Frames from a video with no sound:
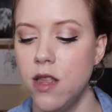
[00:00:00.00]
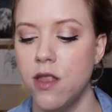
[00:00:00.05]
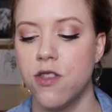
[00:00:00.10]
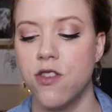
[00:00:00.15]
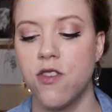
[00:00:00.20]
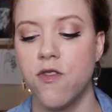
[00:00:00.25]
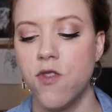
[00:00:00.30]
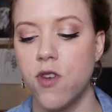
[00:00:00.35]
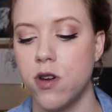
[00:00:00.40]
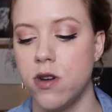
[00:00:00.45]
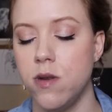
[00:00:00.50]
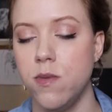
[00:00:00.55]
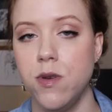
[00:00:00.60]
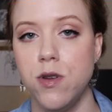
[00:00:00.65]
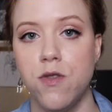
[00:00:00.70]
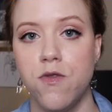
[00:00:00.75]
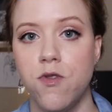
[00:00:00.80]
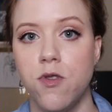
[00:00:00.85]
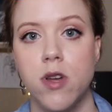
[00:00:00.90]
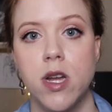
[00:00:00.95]
It's a very
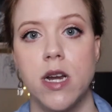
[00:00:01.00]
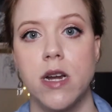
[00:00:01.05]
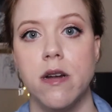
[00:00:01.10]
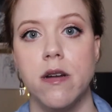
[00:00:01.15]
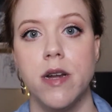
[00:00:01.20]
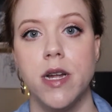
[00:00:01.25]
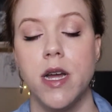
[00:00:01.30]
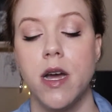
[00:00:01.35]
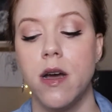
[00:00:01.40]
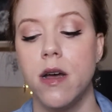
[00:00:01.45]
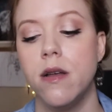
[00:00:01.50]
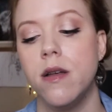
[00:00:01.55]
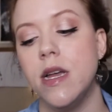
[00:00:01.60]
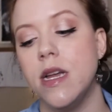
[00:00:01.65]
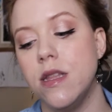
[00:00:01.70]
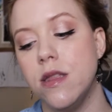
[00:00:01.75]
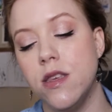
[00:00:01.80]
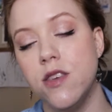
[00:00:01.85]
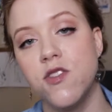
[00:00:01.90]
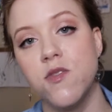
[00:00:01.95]
beautiful area,
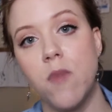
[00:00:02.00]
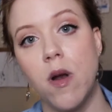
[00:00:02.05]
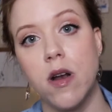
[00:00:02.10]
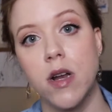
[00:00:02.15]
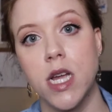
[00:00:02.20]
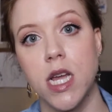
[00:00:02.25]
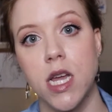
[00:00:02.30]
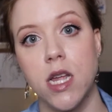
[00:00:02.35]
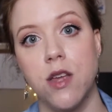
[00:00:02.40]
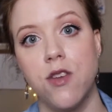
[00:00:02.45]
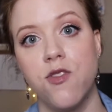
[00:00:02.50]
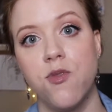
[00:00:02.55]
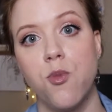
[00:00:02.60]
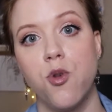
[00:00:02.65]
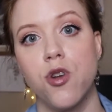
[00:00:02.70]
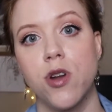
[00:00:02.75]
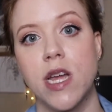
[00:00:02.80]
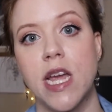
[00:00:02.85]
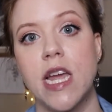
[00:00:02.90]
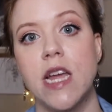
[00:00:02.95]
and this market is
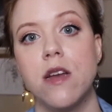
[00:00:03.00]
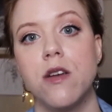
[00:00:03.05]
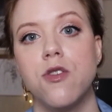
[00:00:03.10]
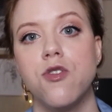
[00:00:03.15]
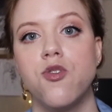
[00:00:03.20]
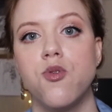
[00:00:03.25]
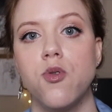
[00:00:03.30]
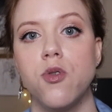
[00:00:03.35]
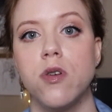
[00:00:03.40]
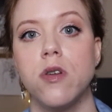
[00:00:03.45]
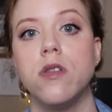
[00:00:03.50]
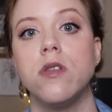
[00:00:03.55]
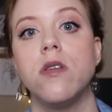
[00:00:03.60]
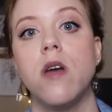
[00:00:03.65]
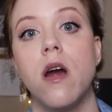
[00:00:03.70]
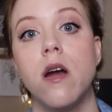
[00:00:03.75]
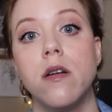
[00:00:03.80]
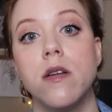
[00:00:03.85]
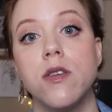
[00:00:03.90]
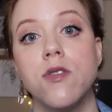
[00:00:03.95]
more catered towards
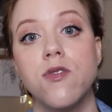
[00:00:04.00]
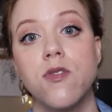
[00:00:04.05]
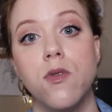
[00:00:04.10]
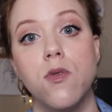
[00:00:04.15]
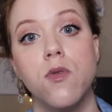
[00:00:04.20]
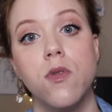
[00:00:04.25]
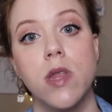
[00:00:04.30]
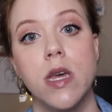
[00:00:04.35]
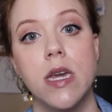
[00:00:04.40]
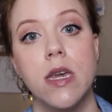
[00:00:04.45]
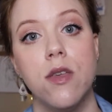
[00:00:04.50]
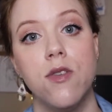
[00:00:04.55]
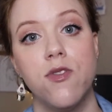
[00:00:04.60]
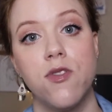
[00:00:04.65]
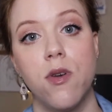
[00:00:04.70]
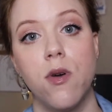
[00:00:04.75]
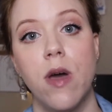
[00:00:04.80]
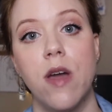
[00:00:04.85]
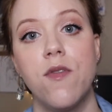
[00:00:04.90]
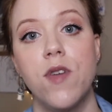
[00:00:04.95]
artists only.
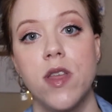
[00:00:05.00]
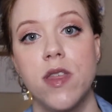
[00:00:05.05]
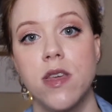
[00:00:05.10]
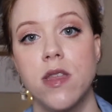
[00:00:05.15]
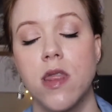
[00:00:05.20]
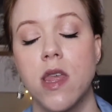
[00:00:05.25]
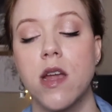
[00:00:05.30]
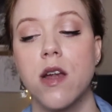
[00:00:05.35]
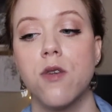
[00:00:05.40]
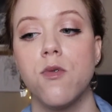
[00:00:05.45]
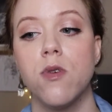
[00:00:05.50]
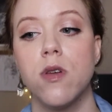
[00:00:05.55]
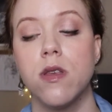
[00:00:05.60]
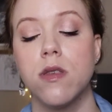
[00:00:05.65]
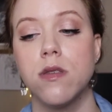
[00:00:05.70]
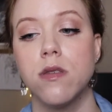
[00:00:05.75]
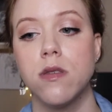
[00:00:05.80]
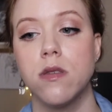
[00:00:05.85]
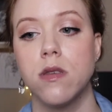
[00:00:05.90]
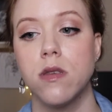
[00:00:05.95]
So everything there
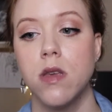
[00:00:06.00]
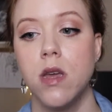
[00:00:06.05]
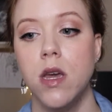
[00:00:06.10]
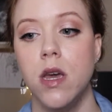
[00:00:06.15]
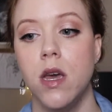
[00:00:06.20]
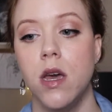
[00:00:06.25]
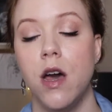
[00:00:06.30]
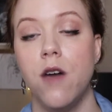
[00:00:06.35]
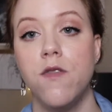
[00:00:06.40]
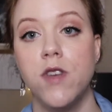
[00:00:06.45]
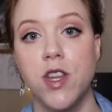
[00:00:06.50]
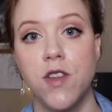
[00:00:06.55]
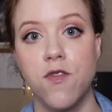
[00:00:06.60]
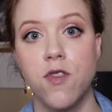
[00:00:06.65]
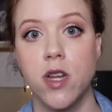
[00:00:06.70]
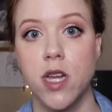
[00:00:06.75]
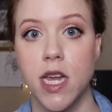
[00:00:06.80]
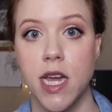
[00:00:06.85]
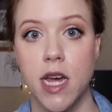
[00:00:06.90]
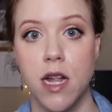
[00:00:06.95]
was of a
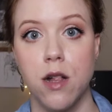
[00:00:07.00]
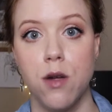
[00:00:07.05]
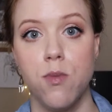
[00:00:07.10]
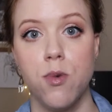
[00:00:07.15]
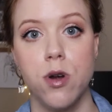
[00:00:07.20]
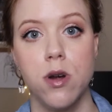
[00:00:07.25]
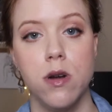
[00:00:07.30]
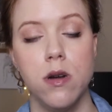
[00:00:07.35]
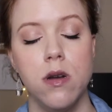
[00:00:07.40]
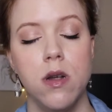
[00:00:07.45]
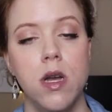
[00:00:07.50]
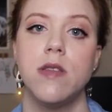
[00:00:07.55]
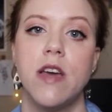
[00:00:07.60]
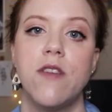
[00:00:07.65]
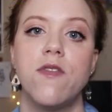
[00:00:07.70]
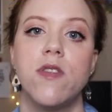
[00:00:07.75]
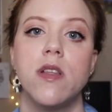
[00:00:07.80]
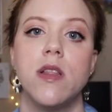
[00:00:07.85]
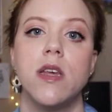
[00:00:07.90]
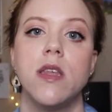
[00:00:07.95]
different caliber,
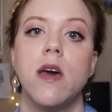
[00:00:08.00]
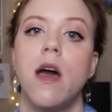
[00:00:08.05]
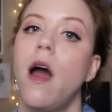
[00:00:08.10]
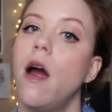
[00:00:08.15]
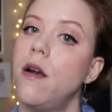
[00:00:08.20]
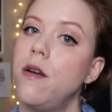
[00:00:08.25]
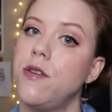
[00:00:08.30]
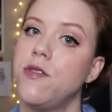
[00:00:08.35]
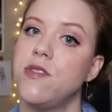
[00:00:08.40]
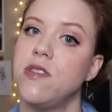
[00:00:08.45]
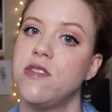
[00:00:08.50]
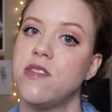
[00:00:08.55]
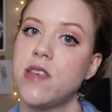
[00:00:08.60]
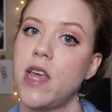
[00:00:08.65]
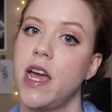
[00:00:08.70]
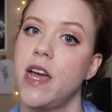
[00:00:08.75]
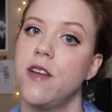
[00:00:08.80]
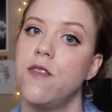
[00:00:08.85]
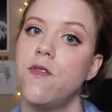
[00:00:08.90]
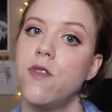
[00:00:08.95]
definitely the artisan
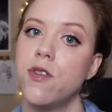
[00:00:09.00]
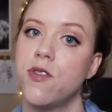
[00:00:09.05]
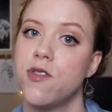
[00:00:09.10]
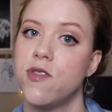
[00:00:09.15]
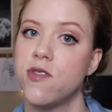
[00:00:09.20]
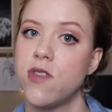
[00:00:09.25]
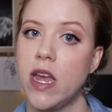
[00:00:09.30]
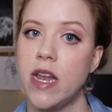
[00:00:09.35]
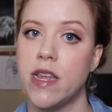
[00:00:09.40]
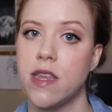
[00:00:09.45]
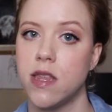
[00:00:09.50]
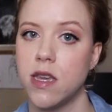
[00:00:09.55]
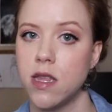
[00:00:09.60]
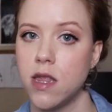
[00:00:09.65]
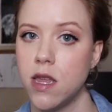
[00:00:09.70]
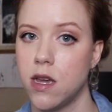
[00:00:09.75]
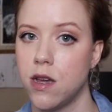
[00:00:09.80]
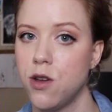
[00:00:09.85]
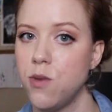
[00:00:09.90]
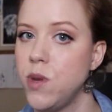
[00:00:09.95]
side versus
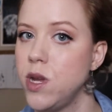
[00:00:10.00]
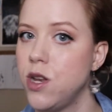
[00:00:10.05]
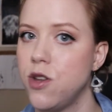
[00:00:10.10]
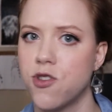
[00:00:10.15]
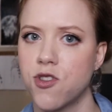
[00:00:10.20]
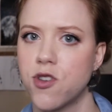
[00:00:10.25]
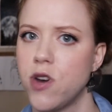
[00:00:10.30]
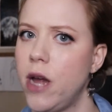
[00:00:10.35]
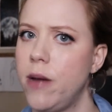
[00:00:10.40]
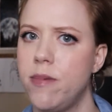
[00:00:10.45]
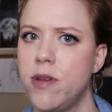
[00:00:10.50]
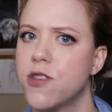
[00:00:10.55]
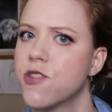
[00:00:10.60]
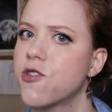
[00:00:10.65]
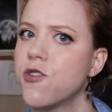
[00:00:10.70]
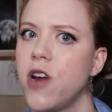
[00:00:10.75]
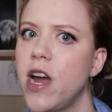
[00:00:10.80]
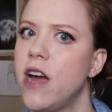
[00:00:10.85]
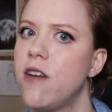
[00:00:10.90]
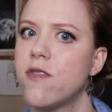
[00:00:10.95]
anything that could be described as
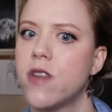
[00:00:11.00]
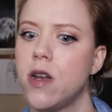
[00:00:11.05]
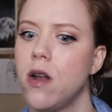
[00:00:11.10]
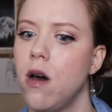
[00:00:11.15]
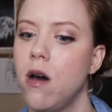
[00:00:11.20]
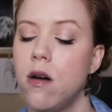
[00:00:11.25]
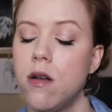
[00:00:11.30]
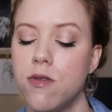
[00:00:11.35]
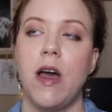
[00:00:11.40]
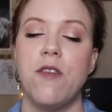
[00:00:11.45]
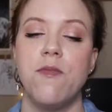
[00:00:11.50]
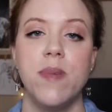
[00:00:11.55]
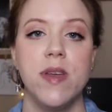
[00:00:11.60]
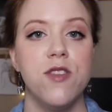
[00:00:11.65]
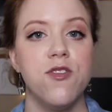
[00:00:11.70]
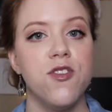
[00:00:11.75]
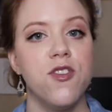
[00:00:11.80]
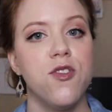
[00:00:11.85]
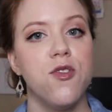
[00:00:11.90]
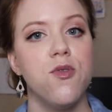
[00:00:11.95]
craft at all. I've
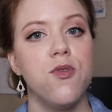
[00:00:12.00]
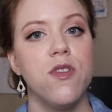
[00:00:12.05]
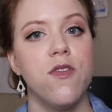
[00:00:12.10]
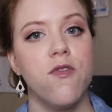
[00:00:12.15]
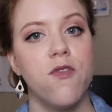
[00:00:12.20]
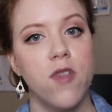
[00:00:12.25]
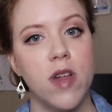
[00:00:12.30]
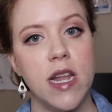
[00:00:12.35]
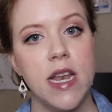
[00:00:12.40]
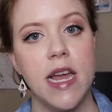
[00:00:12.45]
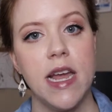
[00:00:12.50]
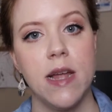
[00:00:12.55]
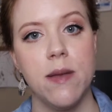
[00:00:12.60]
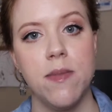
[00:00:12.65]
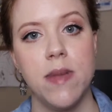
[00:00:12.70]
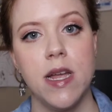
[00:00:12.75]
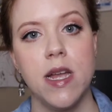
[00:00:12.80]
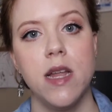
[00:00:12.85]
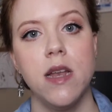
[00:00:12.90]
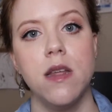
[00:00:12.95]
been to the Flint
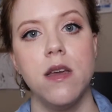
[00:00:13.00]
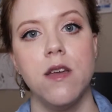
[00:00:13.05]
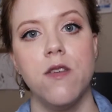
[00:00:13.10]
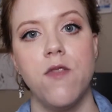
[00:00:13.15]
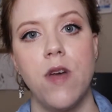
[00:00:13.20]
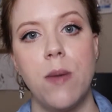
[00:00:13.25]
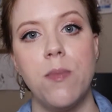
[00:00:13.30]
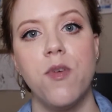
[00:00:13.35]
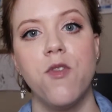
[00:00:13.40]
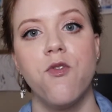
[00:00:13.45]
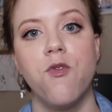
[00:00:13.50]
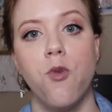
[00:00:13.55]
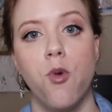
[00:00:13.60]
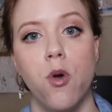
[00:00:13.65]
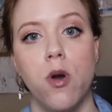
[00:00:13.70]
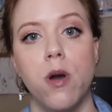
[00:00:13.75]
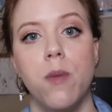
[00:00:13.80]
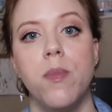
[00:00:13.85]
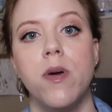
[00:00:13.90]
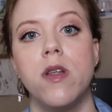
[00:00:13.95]
Handmade event
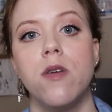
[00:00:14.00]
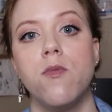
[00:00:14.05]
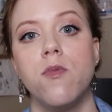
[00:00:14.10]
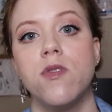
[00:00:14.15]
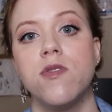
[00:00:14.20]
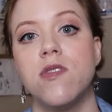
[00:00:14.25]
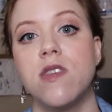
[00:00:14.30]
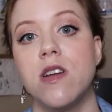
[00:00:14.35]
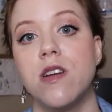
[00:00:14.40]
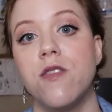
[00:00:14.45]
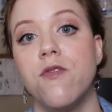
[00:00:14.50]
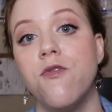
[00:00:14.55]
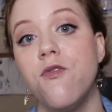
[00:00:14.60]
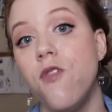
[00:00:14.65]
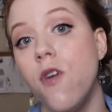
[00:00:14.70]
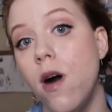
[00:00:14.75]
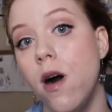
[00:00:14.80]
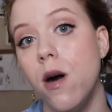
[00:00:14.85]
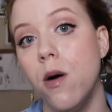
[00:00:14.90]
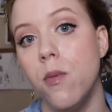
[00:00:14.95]
before, but it was their
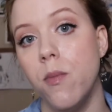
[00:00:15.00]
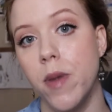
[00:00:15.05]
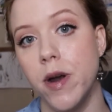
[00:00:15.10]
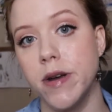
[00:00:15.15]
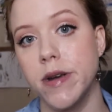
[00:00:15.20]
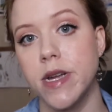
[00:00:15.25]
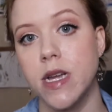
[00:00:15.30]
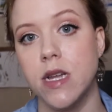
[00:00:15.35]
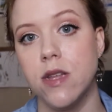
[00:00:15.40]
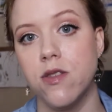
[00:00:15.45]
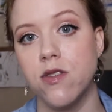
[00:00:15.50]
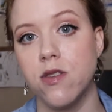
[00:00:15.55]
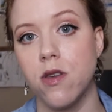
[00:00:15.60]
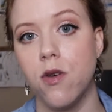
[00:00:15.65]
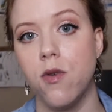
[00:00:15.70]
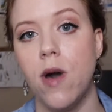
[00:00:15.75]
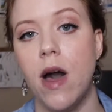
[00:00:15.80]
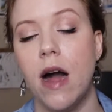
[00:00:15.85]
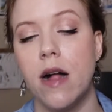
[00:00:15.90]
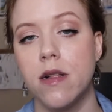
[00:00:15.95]
fall market,
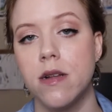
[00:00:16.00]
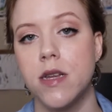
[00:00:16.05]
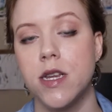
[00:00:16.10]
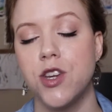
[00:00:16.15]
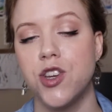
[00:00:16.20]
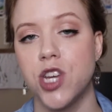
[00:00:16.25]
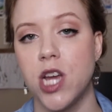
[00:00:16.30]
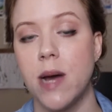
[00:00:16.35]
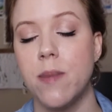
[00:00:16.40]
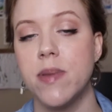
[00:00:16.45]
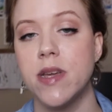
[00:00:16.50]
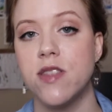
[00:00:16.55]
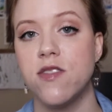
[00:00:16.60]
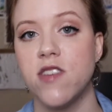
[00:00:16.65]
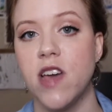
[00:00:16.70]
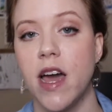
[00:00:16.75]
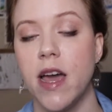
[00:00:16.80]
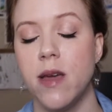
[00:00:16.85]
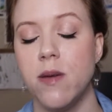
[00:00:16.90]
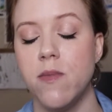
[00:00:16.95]
so holiday shopping
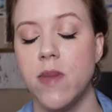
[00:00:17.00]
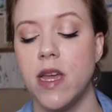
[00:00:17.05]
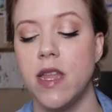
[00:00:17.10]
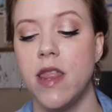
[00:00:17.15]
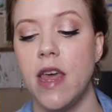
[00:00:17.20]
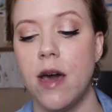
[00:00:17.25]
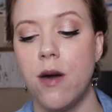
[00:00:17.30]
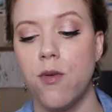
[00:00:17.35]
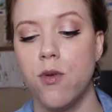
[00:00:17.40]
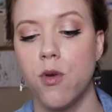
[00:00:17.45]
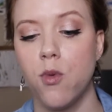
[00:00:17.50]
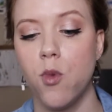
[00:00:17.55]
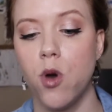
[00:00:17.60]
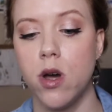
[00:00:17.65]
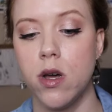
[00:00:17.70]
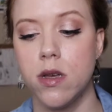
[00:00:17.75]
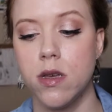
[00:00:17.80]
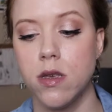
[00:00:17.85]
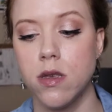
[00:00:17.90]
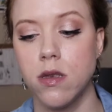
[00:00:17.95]
time, and that one
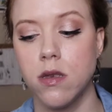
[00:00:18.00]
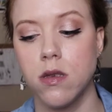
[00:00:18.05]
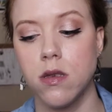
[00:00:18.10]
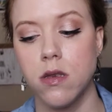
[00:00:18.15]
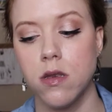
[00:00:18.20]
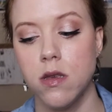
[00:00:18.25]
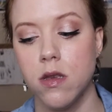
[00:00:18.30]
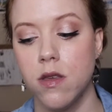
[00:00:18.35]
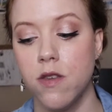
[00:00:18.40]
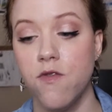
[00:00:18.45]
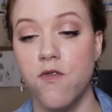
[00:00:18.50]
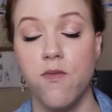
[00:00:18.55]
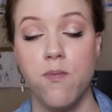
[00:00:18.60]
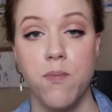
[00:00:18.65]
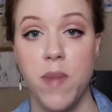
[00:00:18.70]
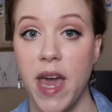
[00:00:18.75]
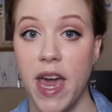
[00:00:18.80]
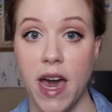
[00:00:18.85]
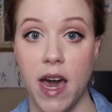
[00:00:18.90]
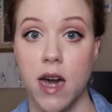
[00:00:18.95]
was
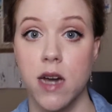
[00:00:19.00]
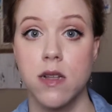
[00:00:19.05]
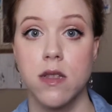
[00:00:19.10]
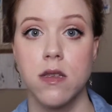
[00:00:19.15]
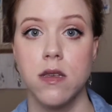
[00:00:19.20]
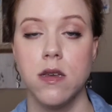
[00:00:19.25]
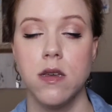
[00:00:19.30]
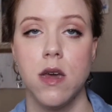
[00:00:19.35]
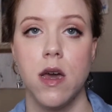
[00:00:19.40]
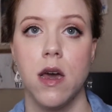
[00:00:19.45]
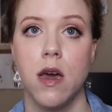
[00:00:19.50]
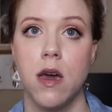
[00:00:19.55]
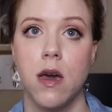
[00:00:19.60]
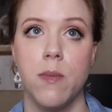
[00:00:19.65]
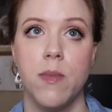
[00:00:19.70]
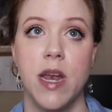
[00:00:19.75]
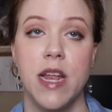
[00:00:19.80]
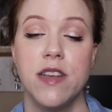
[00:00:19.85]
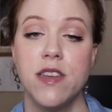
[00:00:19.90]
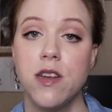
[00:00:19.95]
packed,
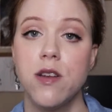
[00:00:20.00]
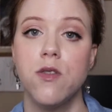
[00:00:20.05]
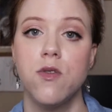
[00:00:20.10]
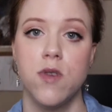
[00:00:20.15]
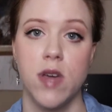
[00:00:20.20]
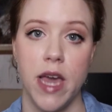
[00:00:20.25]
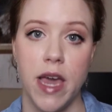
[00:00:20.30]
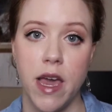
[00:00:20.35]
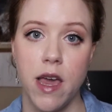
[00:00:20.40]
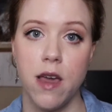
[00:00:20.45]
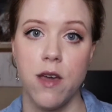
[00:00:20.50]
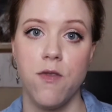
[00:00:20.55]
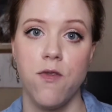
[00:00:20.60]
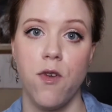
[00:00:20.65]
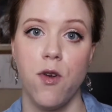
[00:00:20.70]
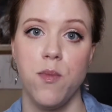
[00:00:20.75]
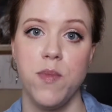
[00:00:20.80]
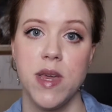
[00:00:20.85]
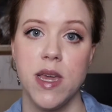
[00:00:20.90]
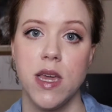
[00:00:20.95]
and I did okay
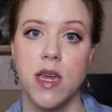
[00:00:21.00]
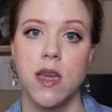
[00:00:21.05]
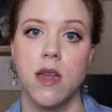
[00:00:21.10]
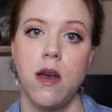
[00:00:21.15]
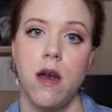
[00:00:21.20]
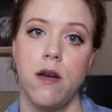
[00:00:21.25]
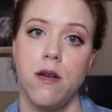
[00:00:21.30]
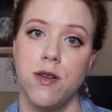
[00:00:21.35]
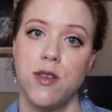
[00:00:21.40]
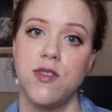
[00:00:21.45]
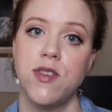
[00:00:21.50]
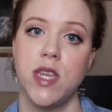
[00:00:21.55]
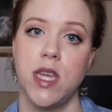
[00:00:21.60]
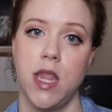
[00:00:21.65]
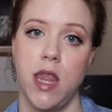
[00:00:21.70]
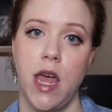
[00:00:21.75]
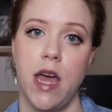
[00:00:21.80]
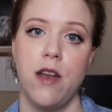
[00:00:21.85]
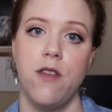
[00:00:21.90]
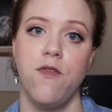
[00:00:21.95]
for being an artist
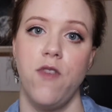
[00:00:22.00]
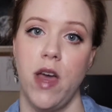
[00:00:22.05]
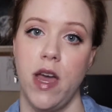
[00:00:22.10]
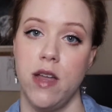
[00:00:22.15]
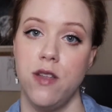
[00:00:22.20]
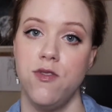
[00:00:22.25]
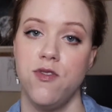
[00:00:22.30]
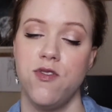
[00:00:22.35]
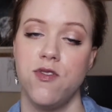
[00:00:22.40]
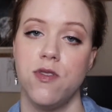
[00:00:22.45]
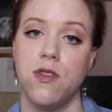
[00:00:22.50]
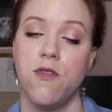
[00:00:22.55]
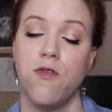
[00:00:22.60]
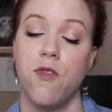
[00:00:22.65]
at that event, the